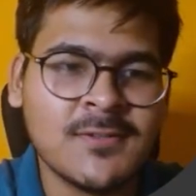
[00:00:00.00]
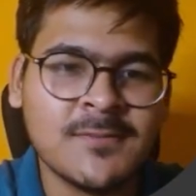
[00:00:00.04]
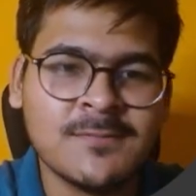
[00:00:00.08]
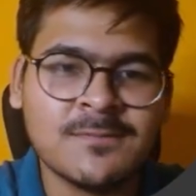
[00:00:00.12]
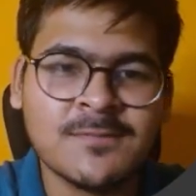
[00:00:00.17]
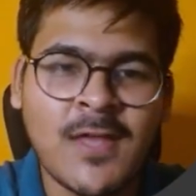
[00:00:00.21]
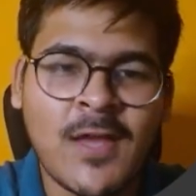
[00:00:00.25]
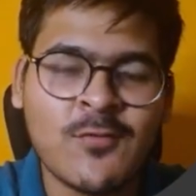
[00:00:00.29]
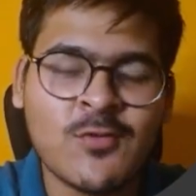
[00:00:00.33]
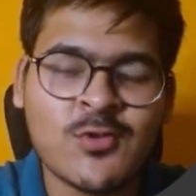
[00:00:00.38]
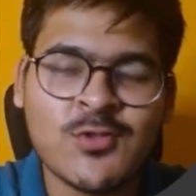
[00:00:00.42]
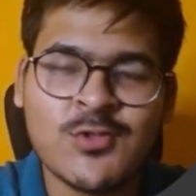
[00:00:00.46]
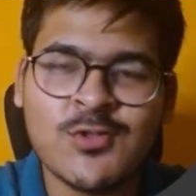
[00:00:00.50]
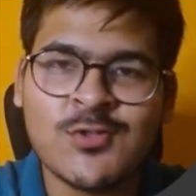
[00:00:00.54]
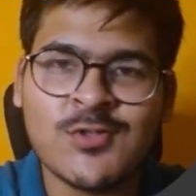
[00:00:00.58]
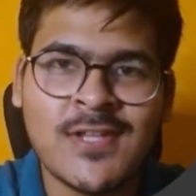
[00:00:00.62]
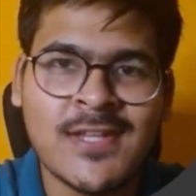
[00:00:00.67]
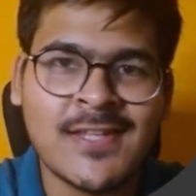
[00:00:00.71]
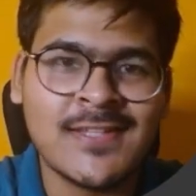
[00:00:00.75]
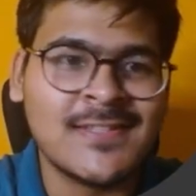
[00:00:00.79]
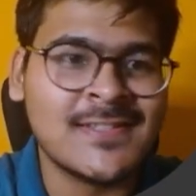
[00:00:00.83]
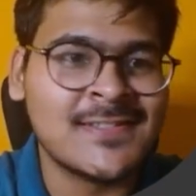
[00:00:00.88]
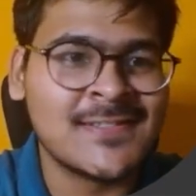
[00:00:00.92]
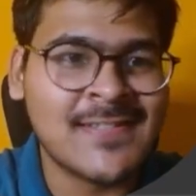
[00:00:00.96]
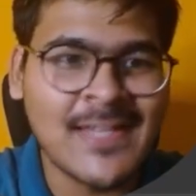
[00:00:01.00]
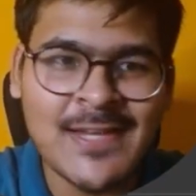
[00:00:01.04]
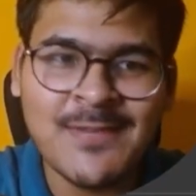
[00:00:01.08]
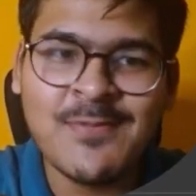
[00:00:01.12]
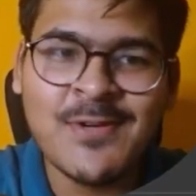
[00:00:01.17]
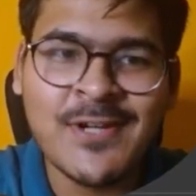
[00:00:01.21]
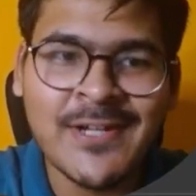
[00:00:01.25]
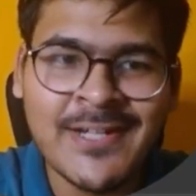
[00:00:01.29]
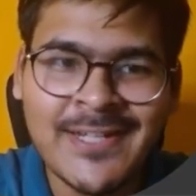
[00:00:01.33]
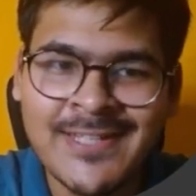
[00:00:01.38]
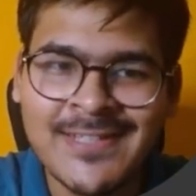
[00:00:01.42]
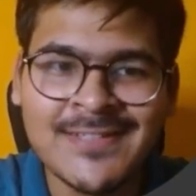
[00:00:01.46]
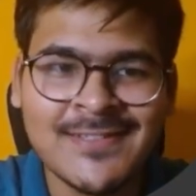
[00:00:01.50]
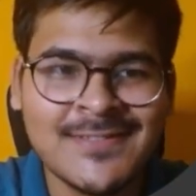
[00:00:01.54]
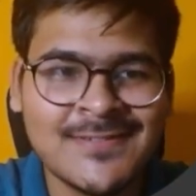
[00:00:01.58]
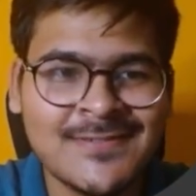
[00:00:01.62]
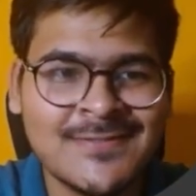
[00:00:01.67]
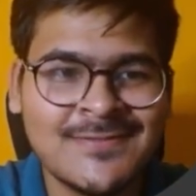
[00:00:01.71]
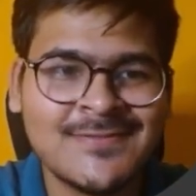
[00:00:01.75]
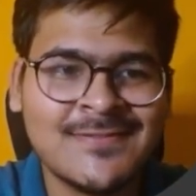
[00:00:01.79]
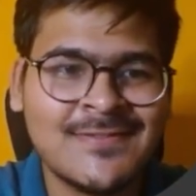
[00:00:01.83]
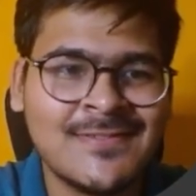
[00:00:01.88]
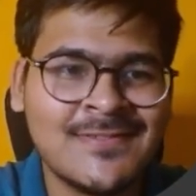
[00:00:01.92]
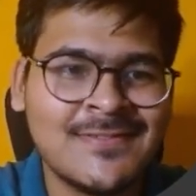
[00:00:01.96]
I should say the celebrity
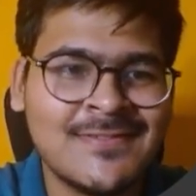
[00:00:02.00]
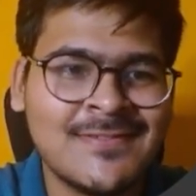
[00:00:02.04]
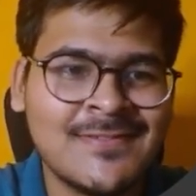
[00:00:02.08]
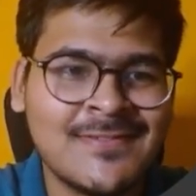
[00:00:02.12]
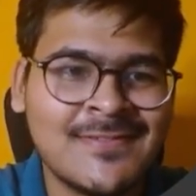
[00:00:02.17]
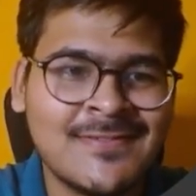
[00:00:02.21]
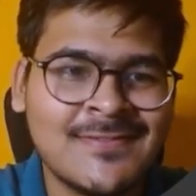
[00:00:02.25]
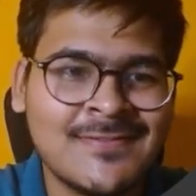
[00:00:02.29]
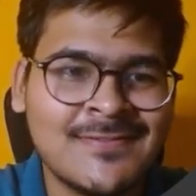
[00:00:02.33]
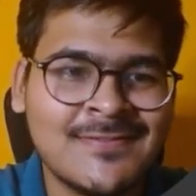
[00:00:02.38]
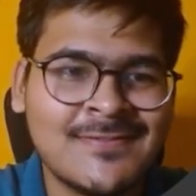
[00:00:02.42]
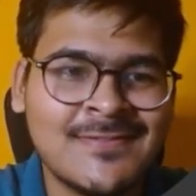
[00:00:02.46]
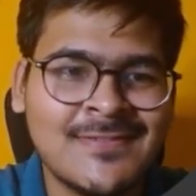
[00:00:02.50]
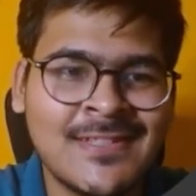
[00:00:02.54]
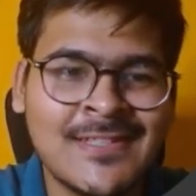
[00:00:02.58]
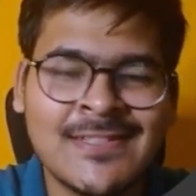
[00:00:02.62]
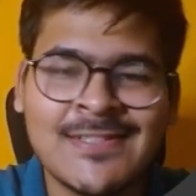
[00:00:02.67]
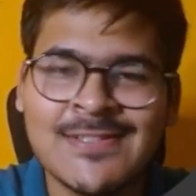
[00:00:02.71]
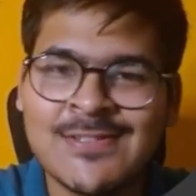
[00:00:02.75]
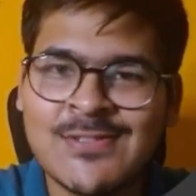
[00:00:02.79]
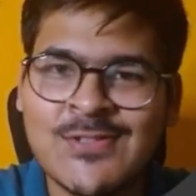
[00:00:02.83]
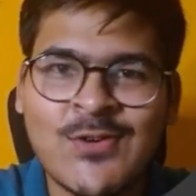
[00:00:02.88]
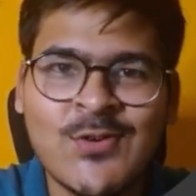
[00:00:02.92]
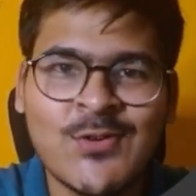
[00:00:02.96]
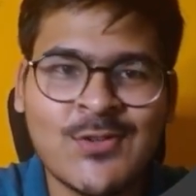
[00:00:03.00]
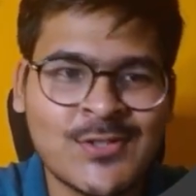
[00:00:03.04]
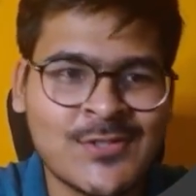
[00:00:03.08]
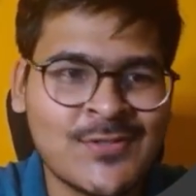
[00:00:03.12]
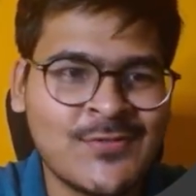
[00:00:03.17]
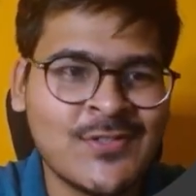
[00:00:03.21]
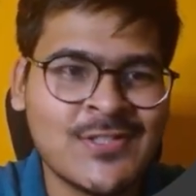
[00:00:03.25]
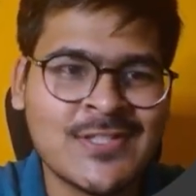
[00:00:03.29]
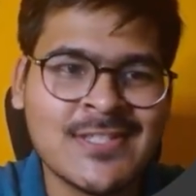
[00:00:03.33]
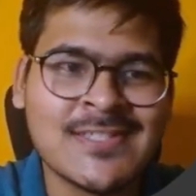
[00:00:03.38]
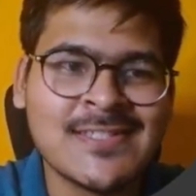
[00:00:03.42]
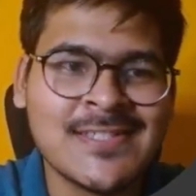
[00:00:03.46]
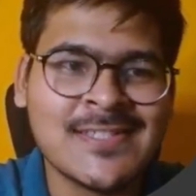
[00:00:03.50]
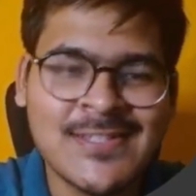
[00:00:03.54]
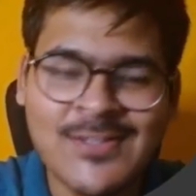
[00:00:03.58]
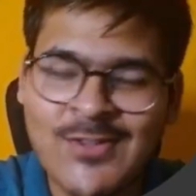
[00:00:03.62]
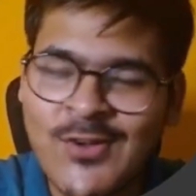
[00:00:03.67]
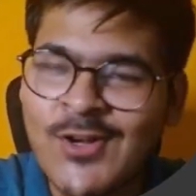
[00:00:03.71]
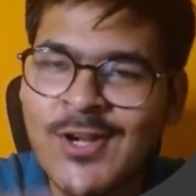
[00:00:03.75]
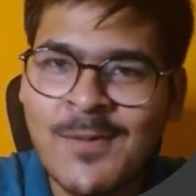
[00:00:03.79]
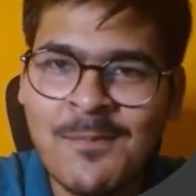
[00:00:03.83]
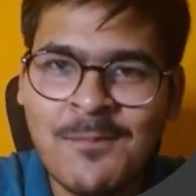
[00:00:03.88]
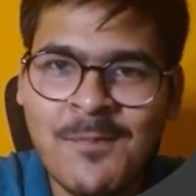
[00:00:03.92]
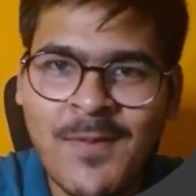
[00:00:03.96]
in this course, which is your
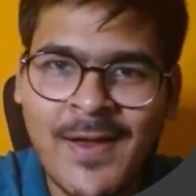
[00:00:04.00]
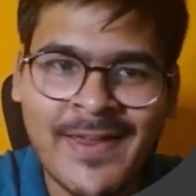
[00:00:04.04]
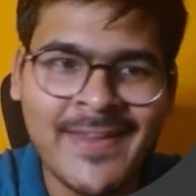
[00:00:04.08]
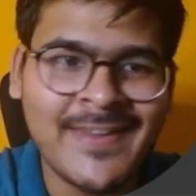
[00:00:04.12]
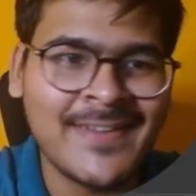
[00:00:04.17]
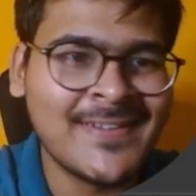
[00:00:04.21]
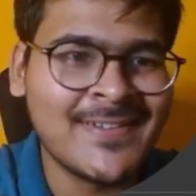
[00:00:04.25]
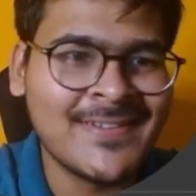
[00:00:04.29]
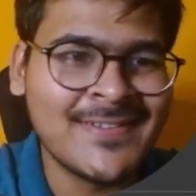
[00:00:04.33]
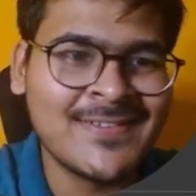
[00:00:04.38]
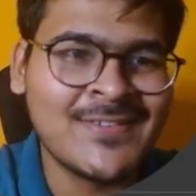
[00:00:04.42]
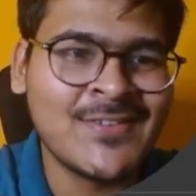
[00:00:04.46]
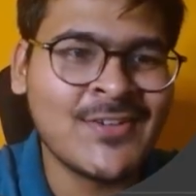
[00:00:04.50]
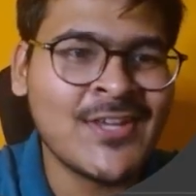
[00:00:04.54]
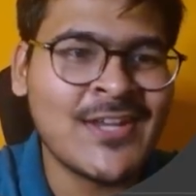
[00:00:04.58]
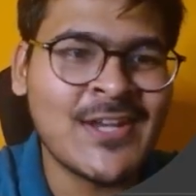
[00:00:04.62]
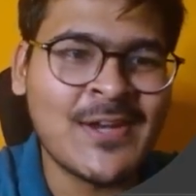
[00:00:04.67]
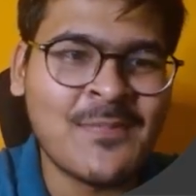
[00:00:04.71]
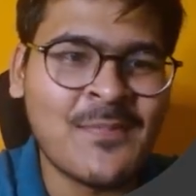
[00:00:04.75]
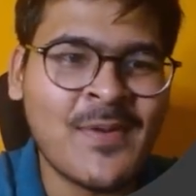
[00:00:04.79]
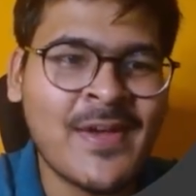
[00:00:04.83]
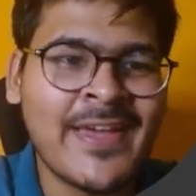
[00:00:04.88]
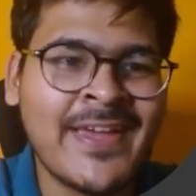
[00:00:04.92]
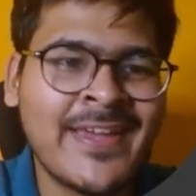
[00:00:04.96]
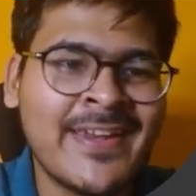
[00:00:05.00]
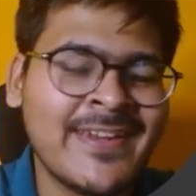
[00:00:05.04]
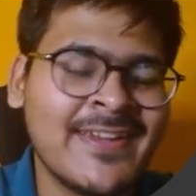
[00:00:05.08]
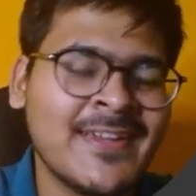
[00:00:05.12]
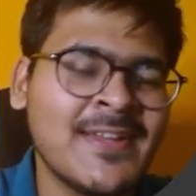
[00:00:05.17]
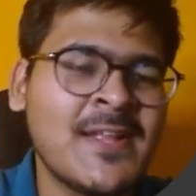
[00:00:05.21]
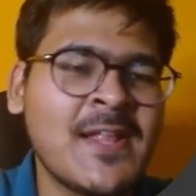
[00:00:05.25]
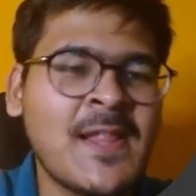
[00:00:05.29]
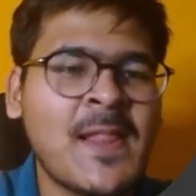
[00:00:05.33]
NumPy. Okay, NumPy array.